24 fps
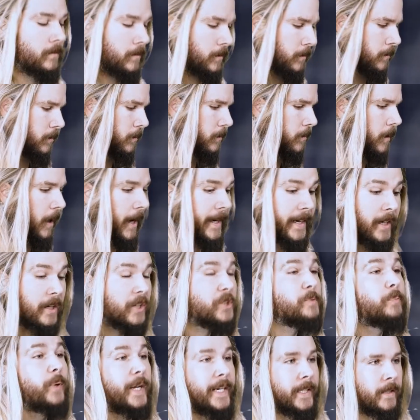uh, I can
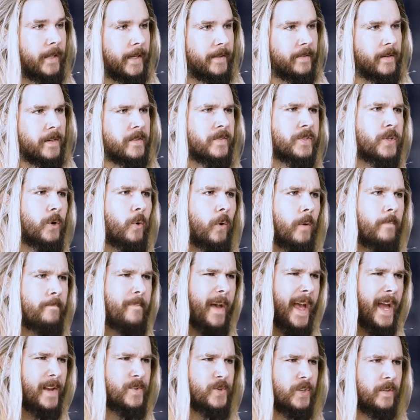explain it like this. So
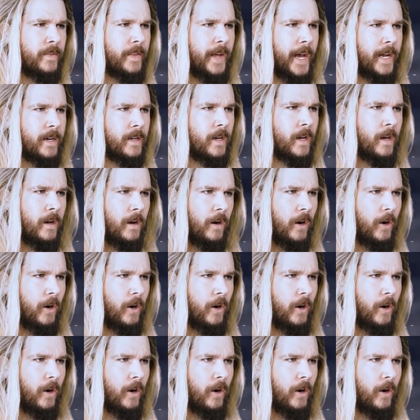imagine that